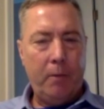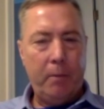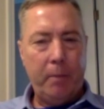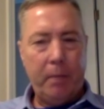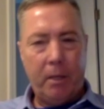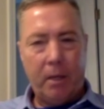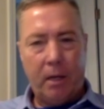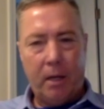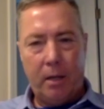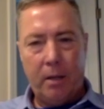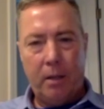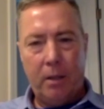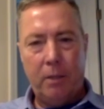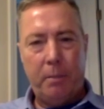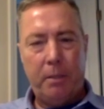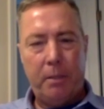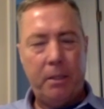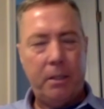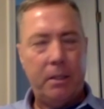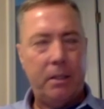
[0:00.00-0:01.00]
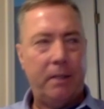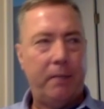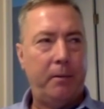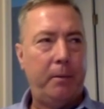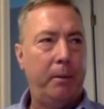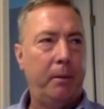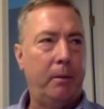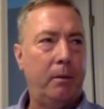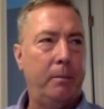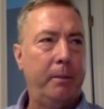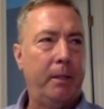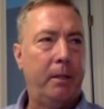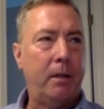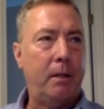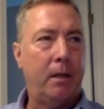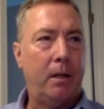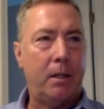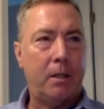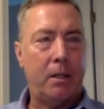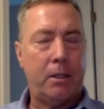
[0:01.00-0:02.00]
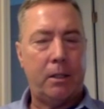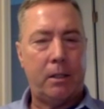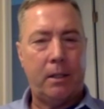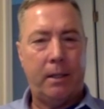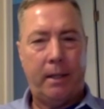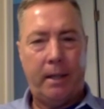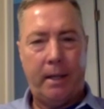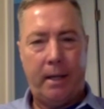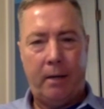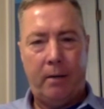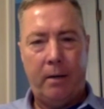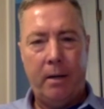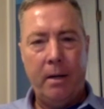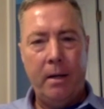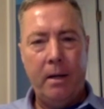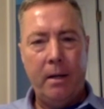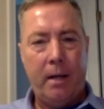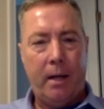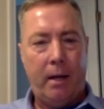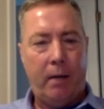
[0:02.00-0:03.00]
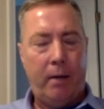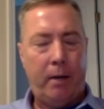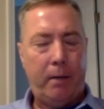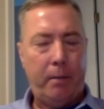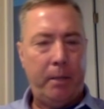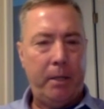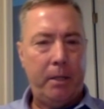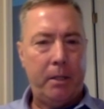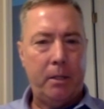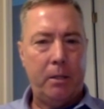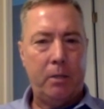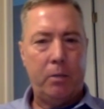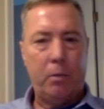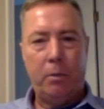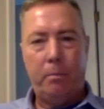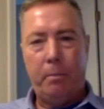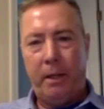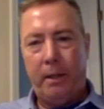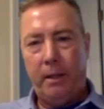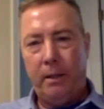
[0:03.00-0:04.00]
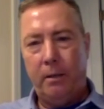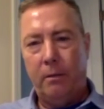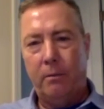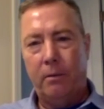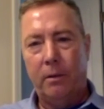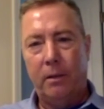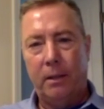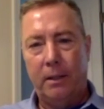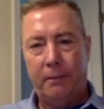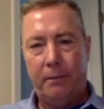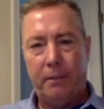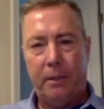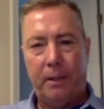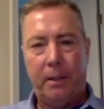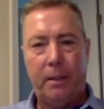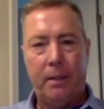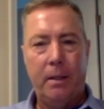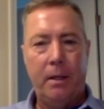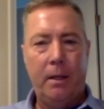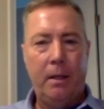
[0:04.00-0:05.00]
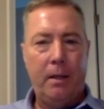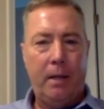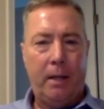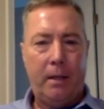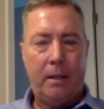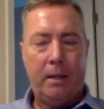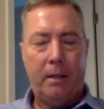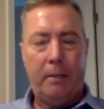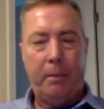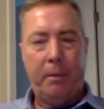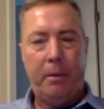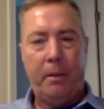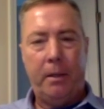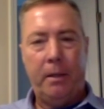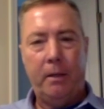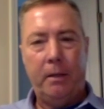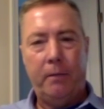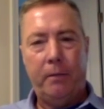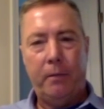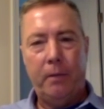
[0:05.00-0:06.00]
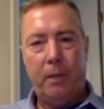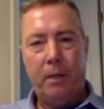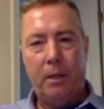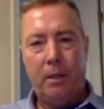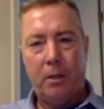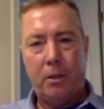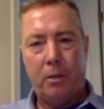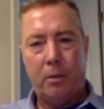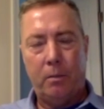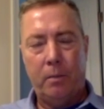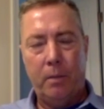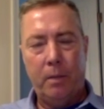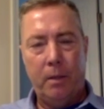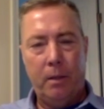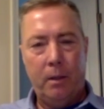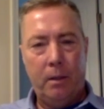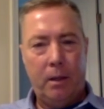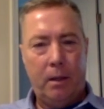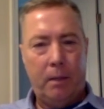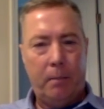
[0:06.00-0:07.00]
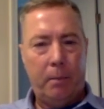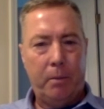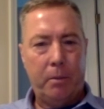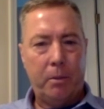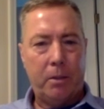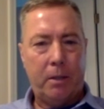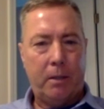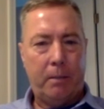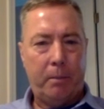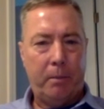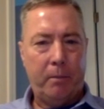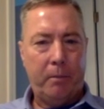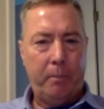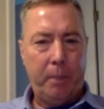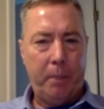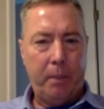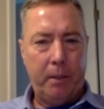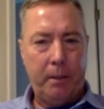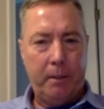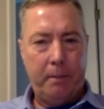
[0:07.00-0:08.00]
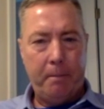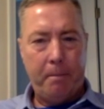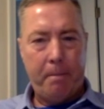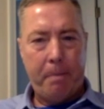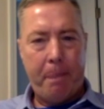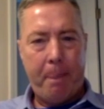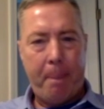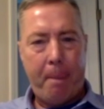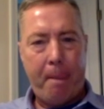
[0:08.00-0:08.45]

You have to be caught, these patients have to be a little bit cautious, like cataract patients with bending over and lifting, that type of thing for the initial uh, postoperative period.